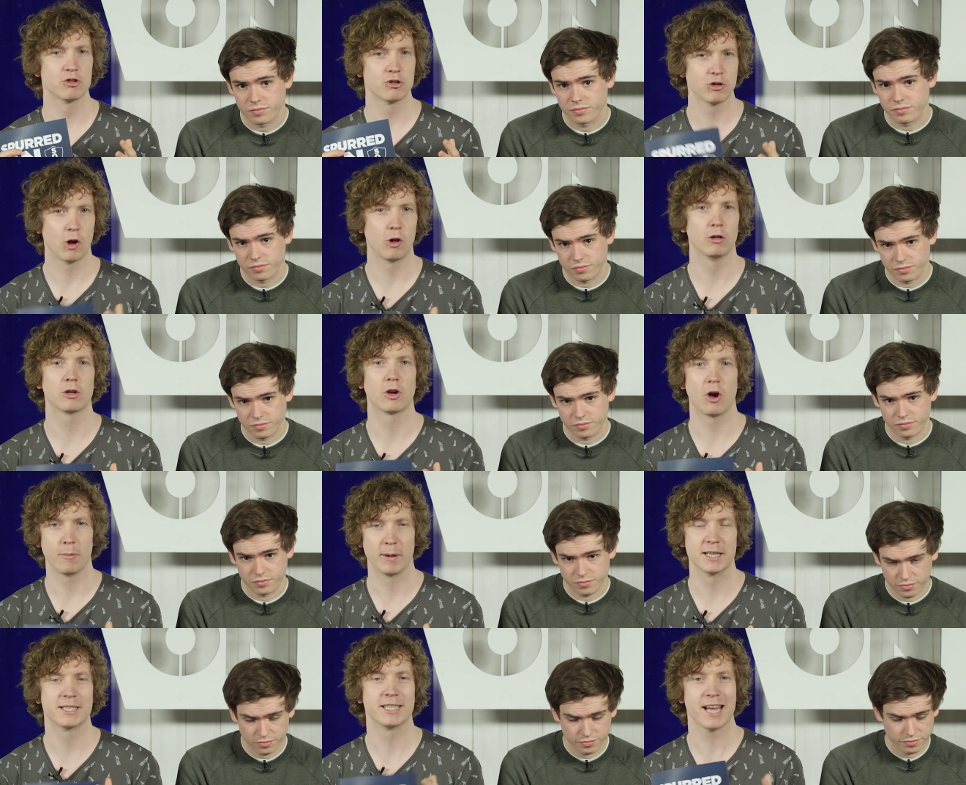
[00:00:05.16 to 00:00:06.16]
Speaker 1: troll
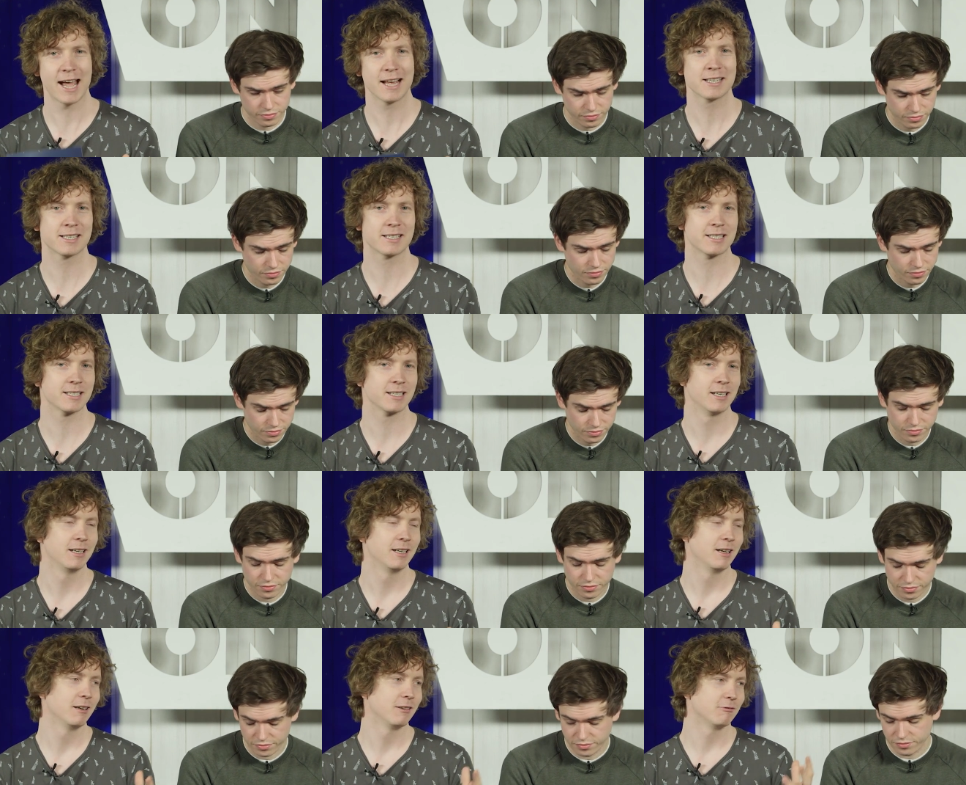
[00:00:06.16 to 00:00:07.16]
comments. Yes,
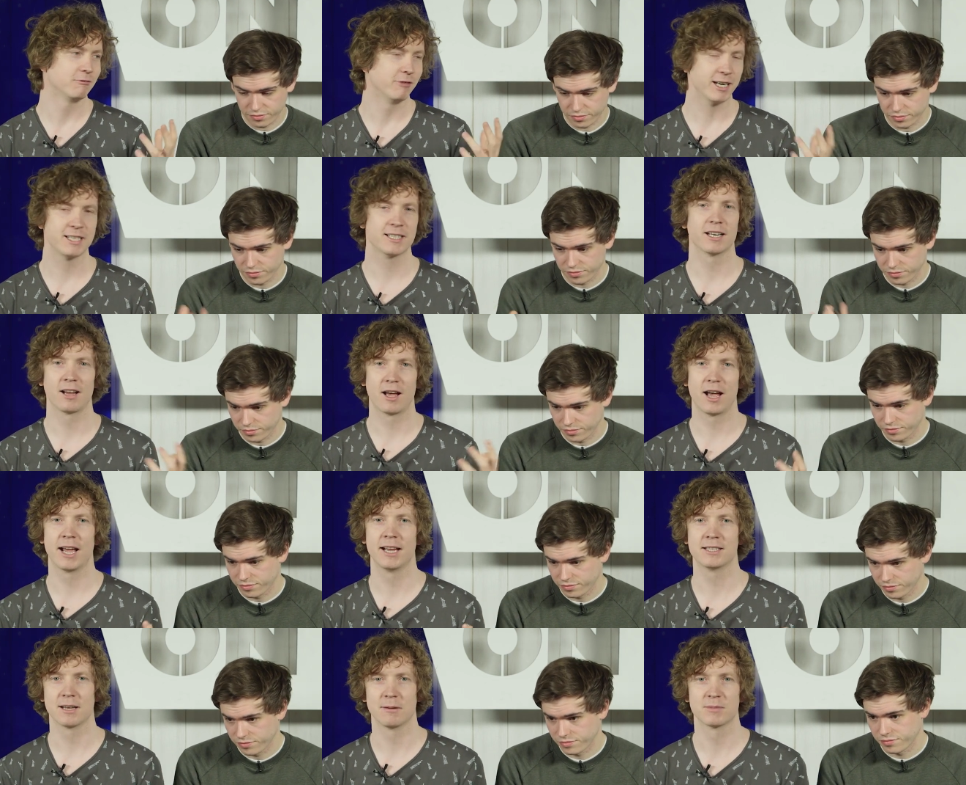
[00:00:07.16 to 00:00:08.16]
Rhys and
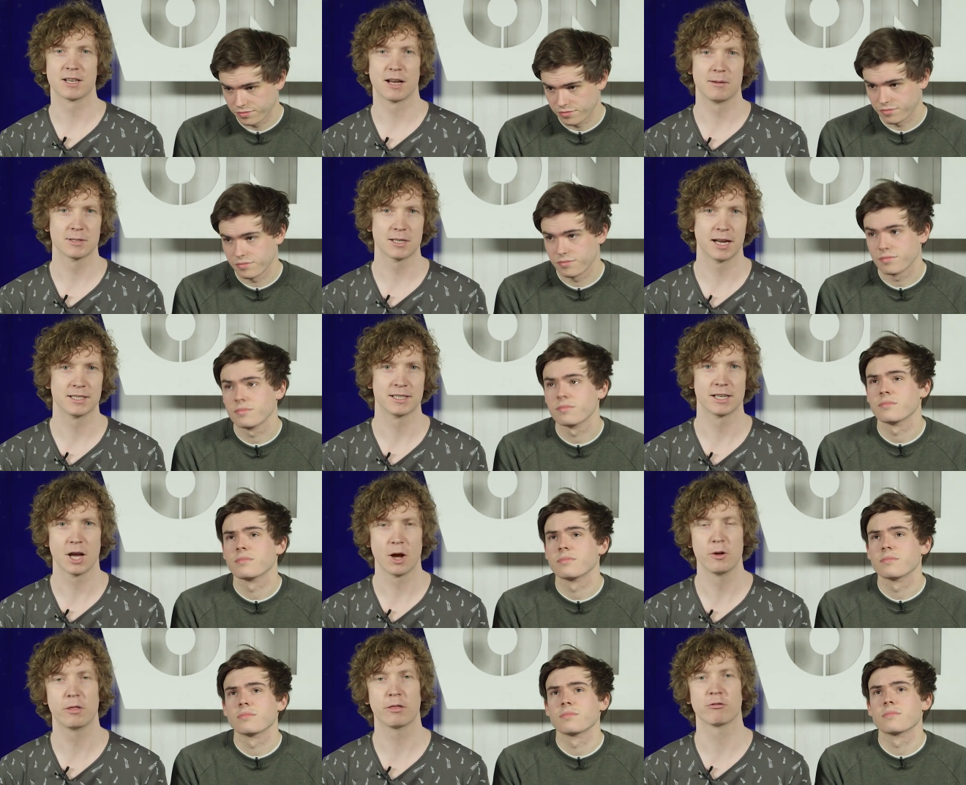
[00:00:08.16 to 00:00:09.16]
I sometimes like to
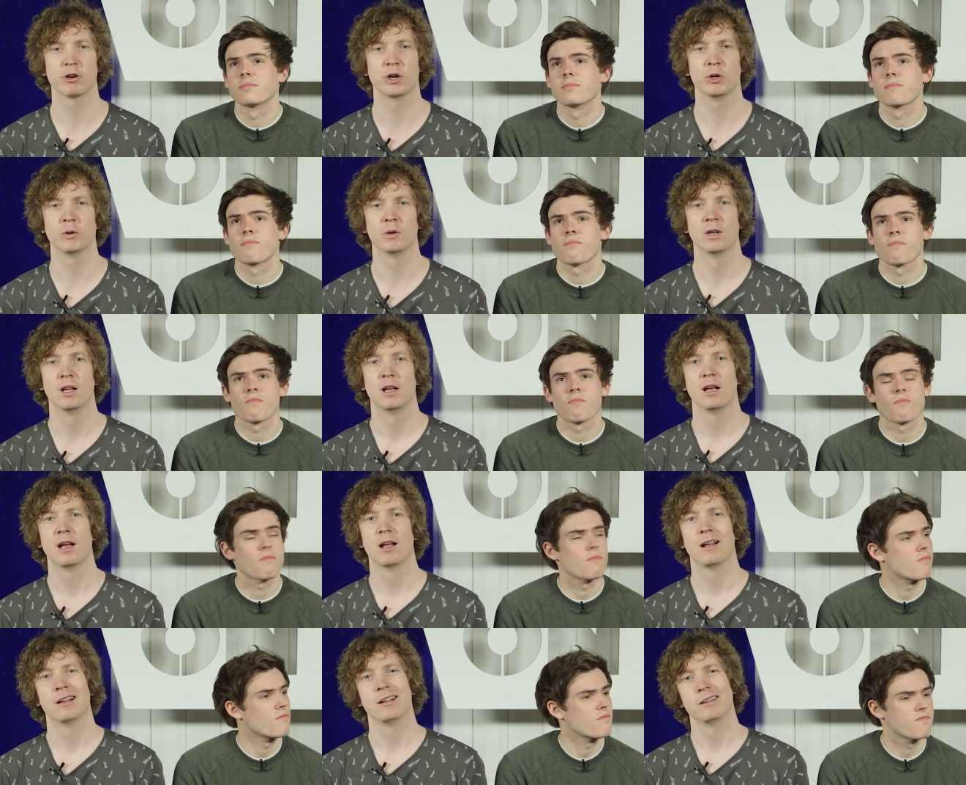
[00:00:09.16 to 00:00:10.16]
go through
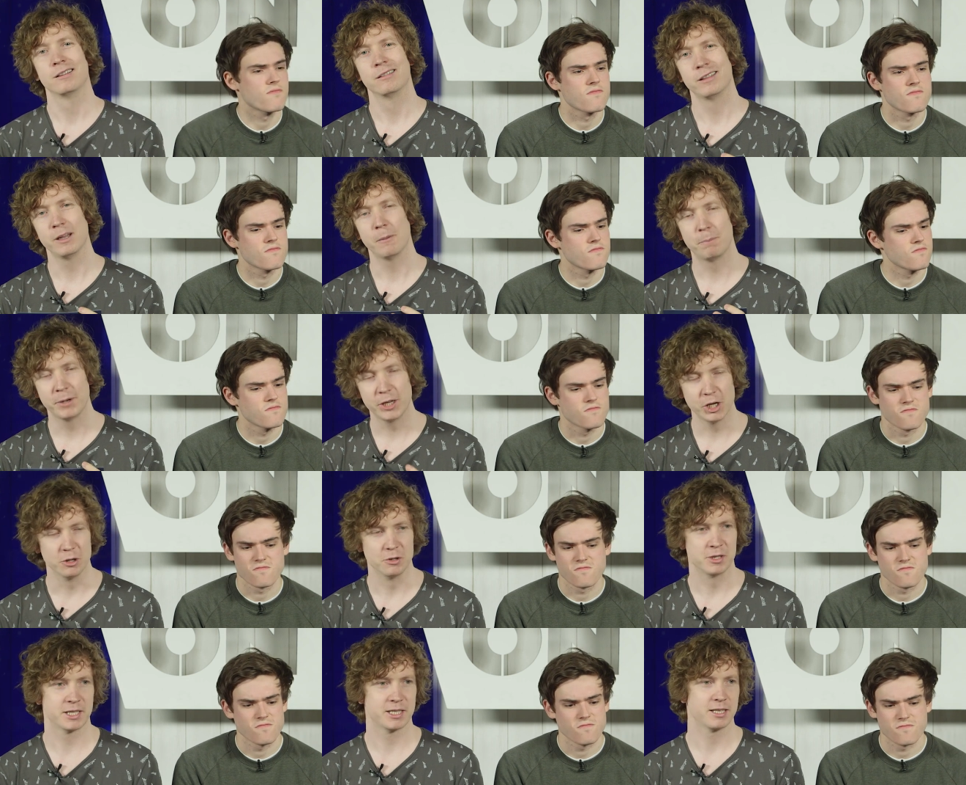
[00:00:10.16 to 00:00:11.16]
the
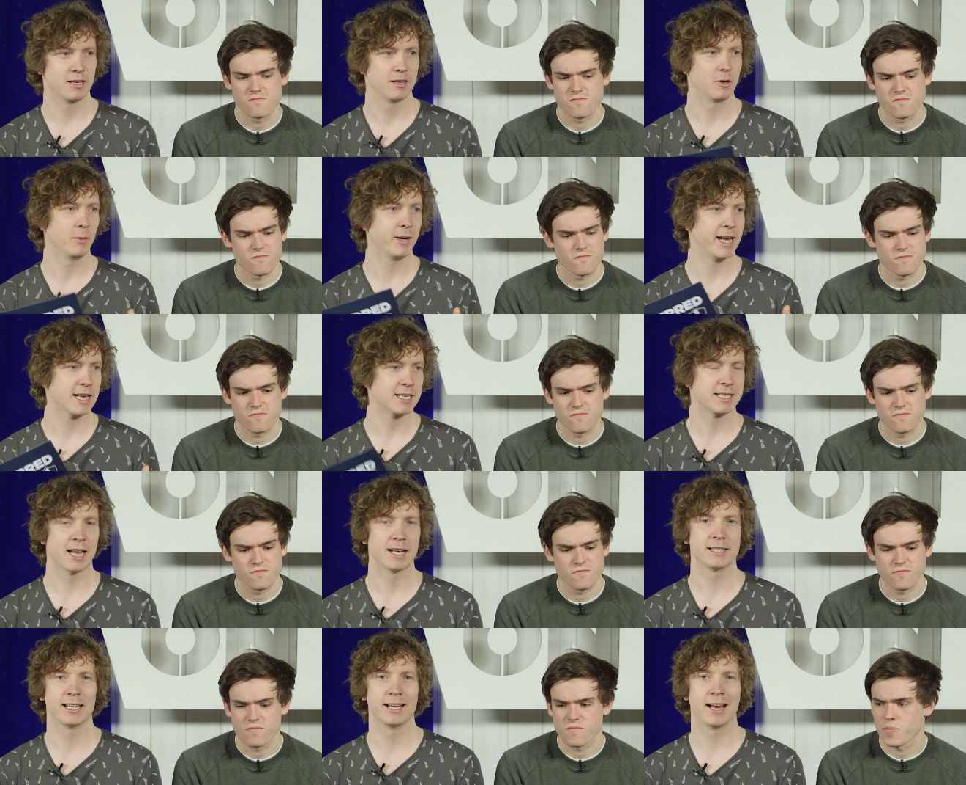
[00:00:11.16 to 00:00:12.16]
abuse that we get
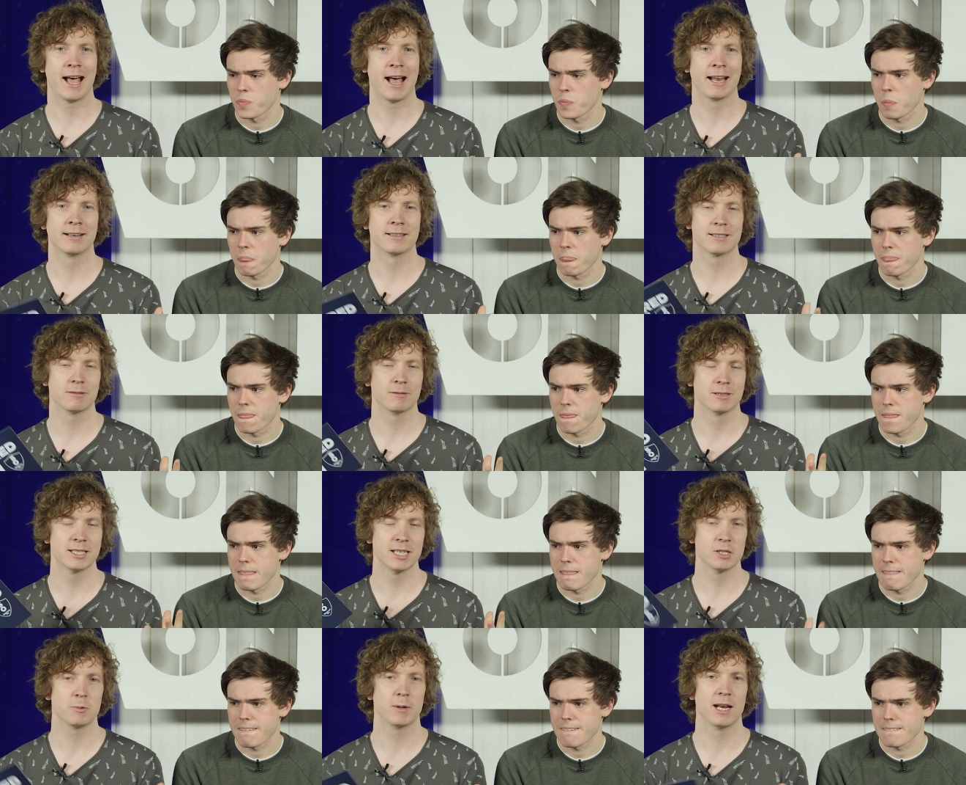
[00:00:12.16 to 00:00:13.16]
sent in, and
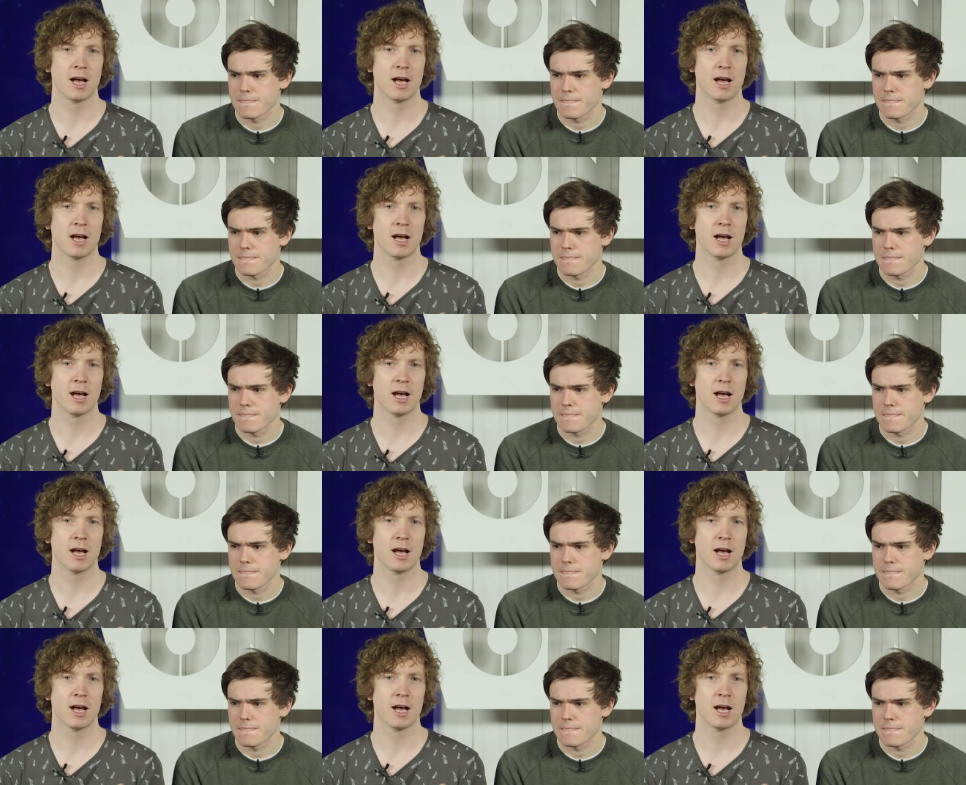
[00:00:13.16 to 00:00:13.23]
since we